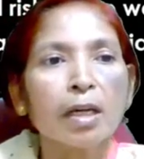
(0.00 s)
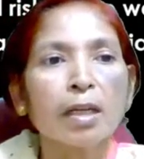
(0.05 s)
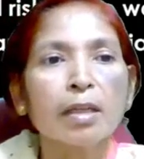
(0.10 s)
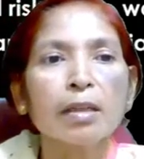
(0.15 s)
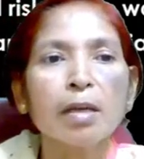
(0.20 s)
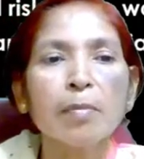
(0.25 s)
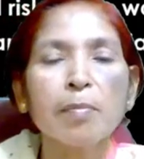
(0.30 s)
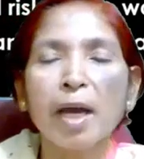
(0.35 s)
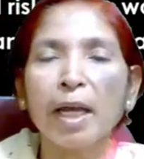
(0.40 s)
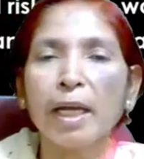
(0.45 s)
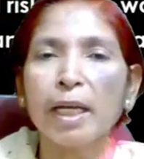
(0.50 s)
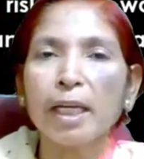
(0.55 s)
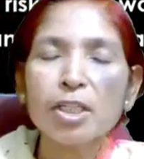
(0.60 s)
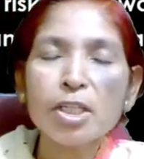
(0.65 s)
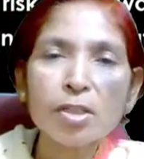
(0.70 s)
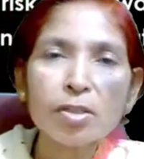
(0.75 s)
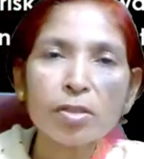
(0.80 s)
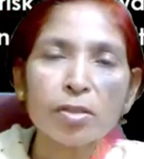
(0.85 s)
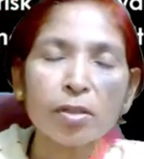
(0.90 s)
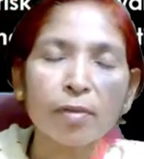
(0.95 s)
The
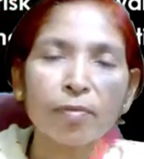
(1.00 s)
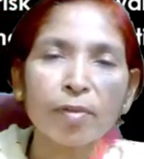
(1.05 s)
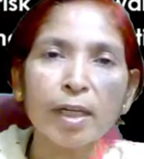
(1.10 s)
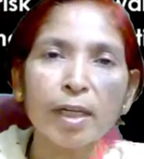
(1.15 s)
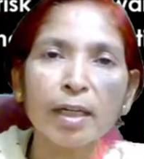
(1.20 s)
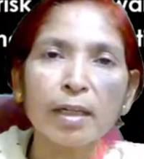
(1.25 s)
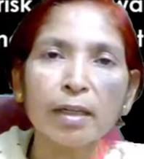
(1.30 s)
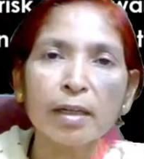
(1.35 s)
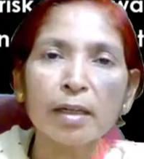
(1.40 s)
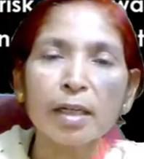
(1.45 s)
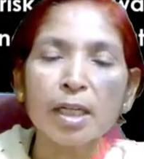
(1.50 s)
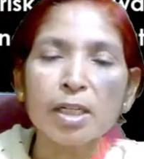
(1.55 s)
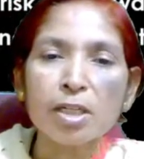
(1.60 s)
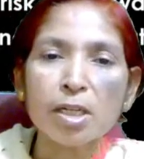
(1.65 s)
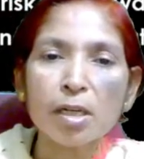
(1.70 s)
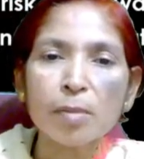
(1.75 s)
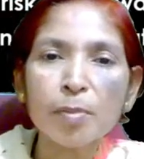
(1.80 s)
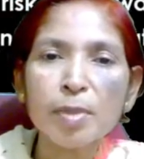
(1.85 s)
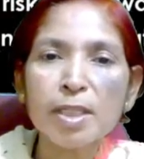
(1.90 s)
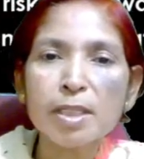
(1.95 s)
managers of an
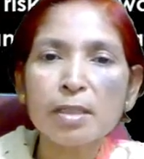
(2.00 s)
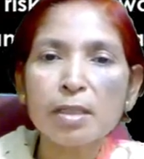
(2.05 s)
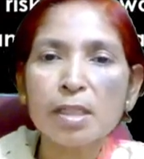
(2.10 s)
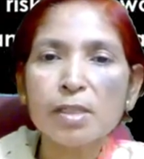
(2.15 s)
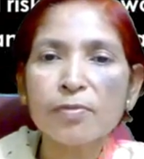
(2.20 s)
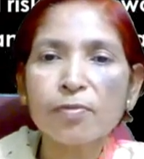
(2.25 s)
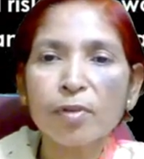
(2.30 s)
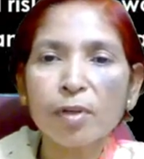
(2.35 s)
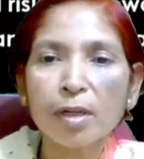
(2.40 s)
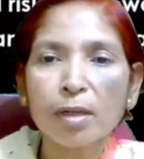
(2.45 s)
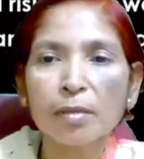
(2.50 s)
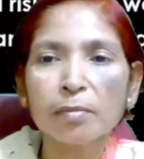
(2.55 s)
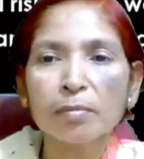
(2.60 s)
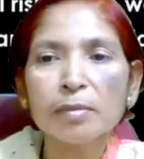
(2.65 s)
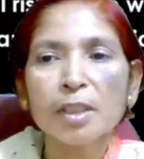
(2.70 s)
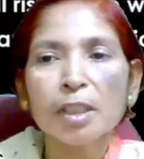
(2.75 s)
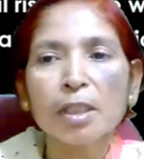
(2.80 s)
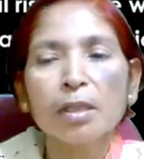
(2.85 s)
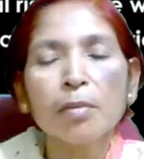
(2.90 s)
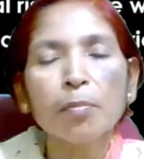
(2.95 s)
international business
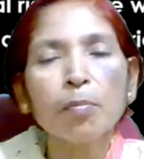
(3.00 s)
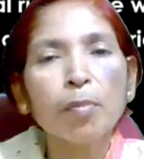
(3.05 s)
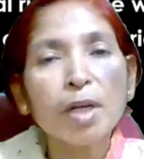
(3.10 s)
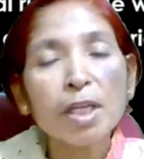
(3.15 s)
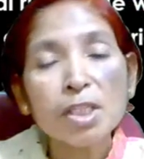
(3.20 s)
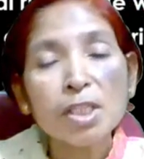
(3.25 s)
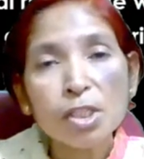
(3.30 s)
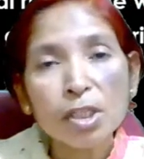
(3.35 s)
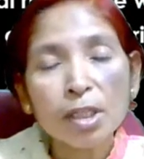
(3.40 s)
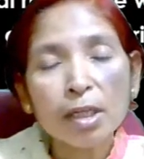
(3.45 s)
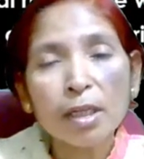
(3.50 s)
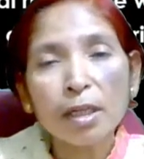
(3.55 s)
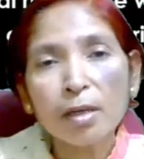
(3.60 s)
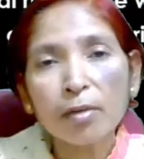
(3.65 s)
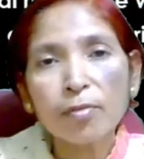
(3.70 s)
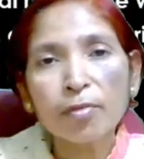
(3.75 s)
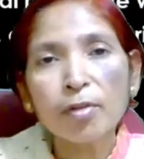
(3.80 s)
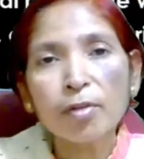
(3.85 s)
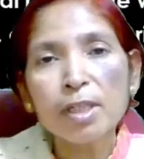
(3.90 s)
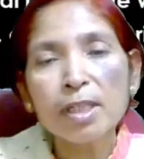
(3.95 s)
firm must
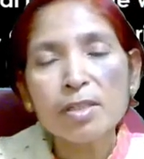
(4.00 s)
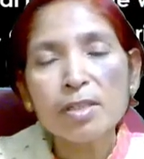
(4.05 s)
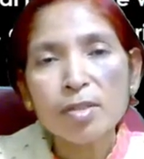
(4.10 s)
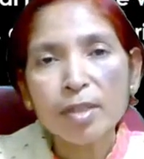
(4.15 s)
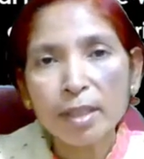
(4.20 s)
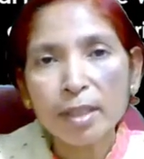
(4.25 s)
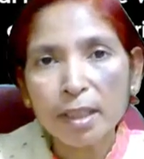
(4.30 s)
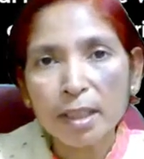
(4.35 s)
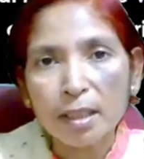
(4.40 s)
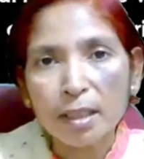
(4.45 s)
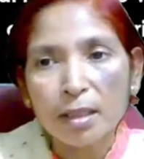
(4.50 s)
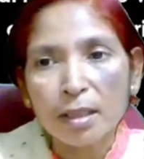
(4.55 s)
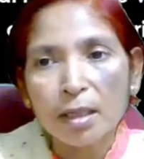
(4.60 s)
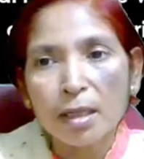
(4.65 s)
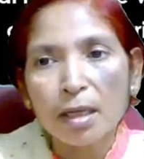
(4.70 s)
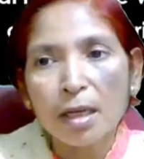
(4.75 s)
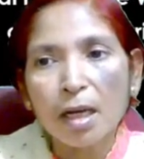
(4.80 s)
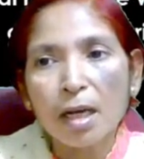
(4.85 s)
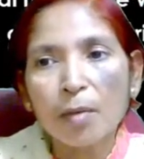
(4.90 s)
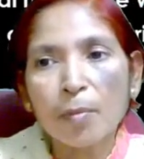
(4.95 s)
carefully study
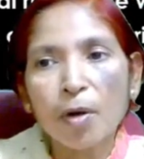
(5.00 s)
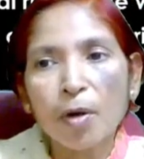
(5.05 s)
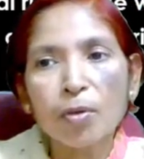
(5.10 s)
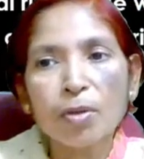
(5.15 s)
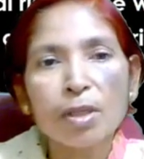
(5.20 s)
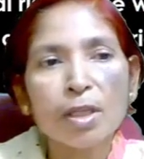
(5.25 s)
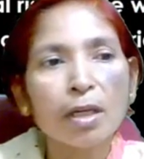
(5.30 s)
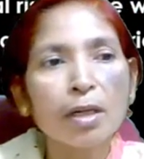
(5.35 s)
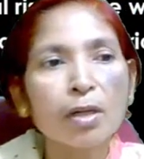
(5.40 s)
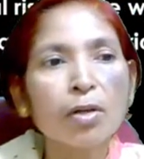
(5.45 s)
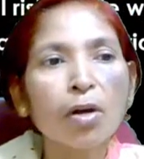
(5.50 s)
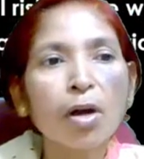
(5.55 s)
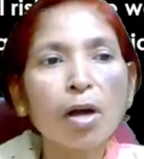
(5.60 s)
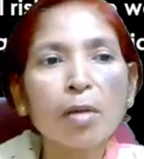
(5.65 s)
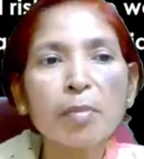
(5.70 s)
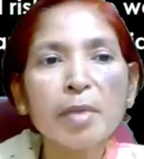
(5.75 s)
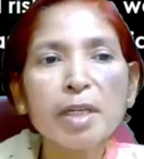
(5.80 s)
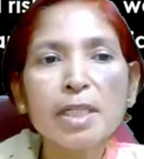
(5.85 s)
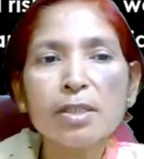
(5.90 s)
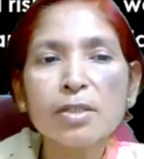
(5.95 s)
about the
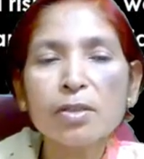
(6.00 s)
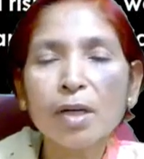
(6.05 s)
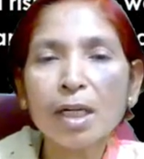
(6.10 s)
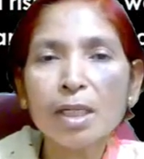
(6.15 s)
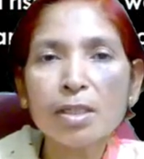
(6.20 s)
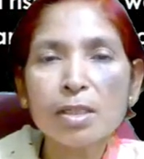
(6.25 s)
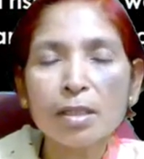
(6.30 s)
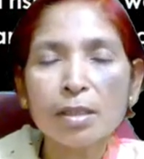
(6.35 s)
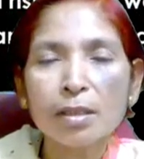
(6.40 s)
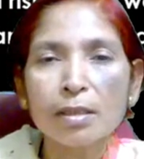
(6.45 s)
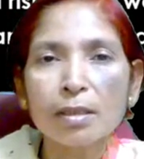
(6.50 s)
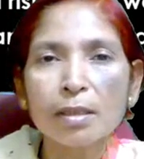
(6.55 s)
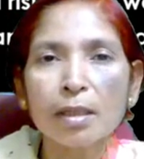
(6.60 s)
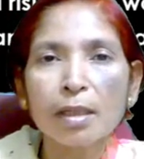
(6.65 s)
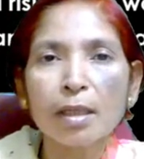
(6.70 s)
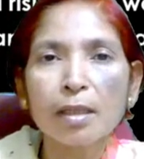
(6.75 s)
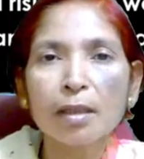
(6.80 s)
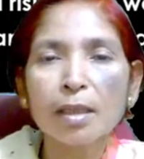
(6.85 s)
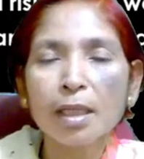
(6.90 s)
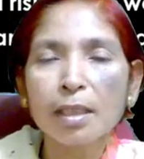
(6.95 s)
government structure
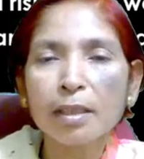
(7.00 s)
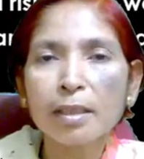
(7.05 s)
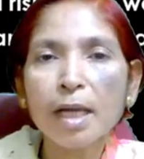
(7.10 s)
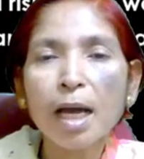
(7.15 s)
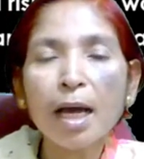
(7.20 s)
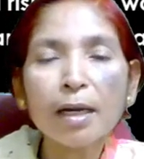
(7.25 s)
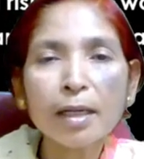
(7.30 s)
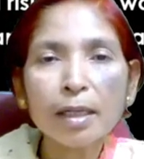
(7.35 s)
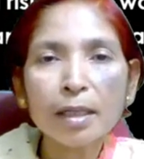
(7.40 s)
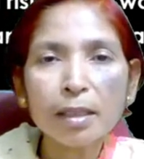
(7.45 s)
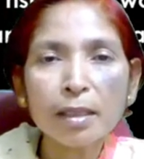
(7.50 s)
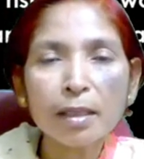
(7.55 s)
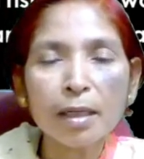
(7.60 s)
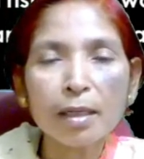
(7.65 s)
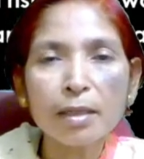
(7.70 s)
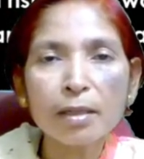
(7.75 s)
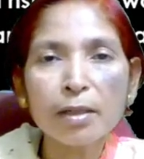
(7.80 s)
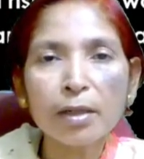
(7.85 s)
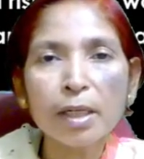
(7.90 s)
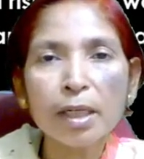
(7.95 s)
in the target
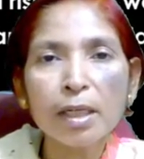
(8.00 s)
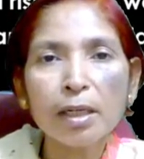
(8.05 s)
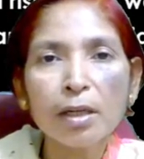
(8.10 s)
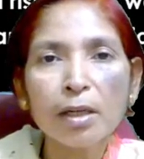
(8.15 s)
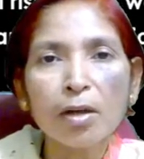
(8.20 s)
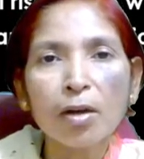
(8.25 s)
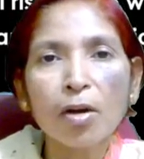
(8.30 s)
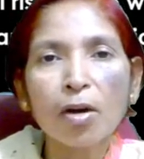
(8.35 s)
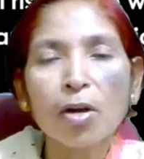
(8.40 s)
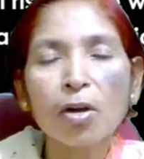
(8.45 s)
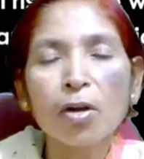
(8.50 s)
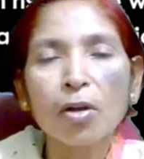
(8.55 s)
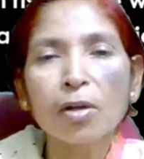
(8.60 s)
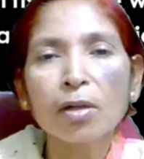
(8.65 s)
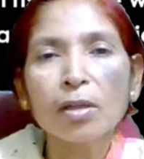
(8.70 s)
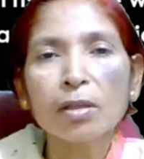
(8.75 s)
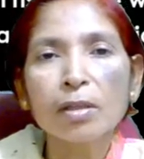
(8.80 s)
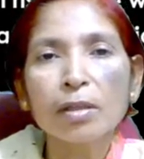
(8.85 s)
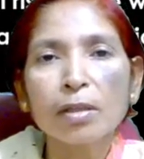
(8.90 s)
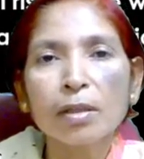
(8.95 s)
country
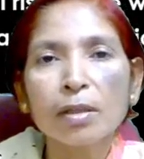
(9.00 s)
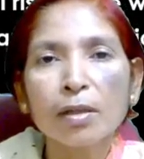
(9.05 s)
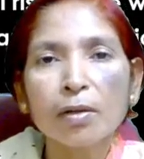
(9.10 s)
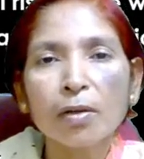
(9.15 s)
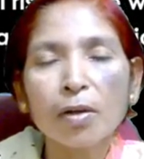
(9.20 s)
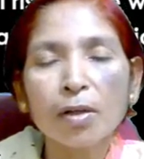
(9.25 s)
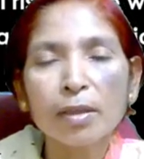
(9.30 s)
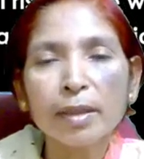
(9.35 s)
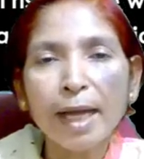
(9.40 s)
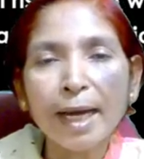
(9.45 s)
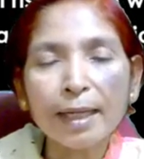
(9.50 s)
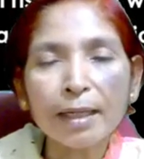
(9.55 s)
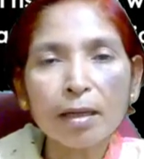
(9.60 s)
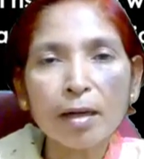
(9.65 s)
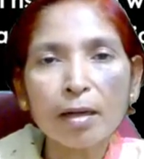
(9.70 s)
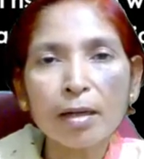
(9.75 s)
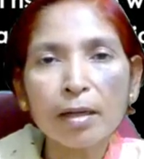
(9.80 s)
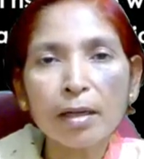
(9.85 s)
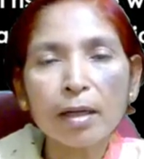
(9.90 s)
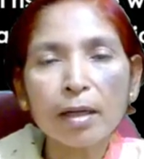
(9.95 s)
or on that
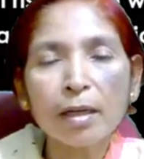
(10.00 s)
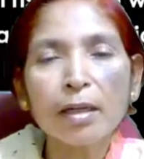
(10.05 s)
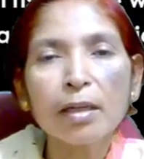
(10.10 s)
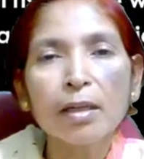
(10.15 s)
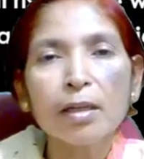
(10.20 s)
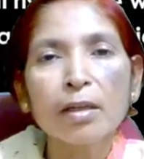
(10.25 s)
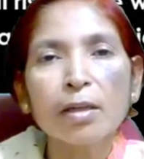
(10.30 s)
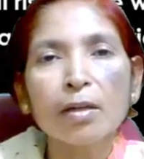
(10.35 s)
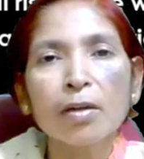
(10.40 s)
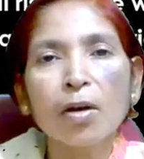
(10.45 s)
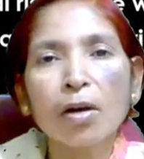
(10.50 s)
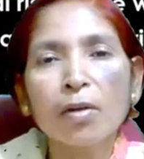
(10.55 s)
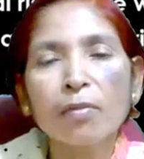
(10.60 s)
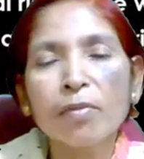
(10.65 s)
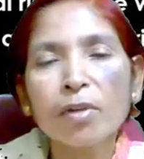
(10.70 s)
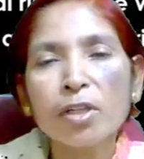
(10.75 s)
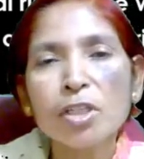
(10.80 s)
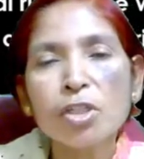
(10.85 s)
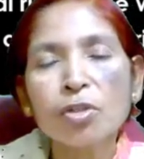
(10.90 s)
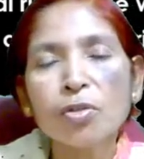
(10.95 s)
country on
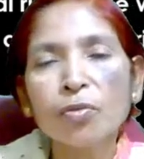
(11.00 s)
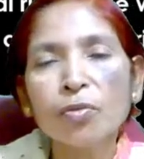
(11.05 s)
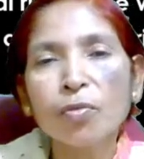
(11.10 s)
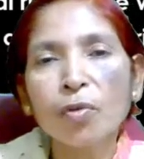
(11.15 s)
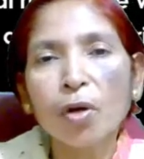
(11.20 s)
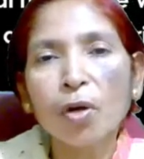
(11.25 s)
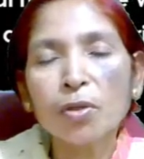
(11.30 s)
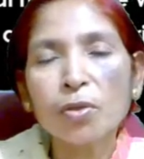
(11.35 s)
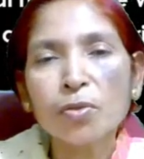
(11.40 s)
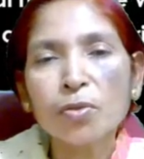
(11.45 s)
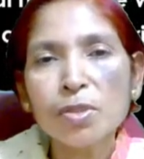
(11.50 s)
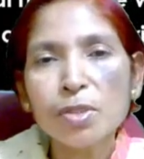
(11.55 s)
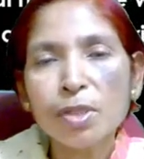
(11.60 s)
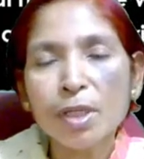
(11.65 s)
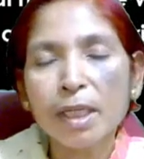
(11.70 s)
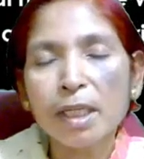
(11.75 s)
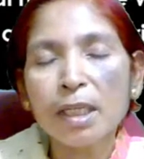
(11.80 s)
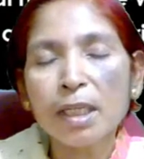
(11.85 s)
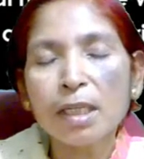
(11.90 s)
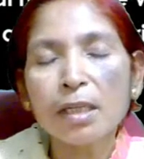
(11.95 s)
which you want to
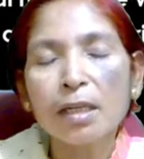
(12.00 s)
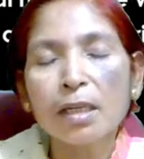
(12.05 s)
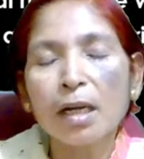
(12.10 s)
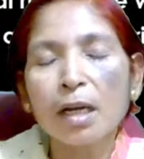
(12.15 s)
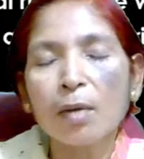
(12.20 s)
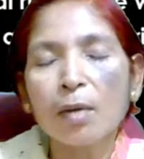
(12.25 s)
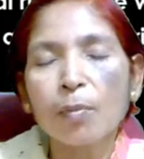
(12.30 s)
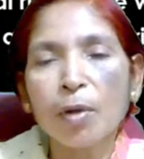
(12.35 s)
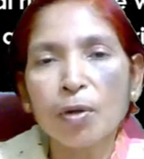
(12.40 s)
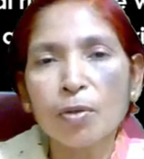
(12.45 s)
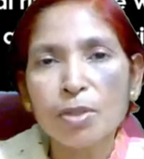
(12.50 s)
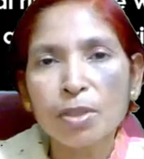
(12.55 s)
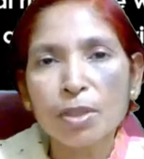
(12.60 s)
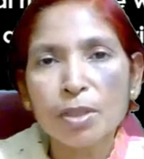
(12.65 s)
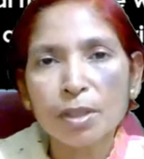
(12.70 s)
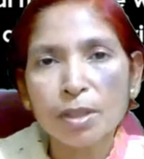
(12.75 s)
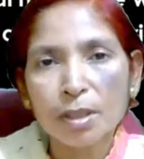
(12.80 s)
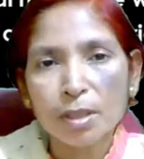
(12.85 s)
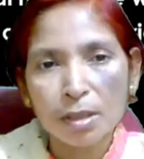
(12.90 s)
study about